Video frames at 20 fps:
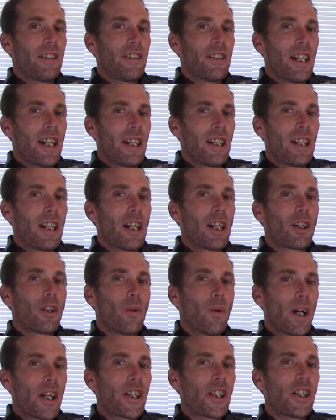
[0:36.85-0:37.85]

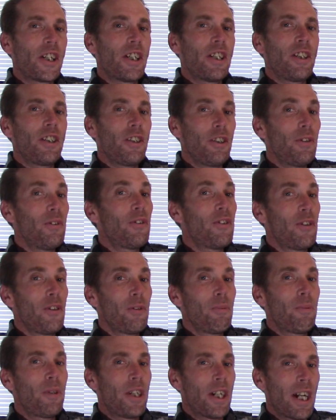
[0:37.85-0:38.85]
10-question
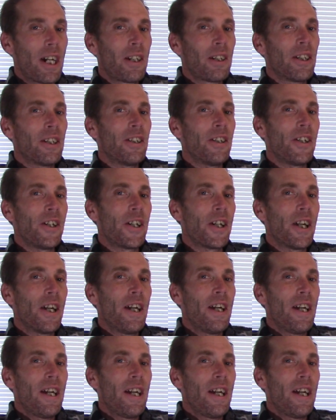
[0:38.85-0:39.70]
YouTube challenge,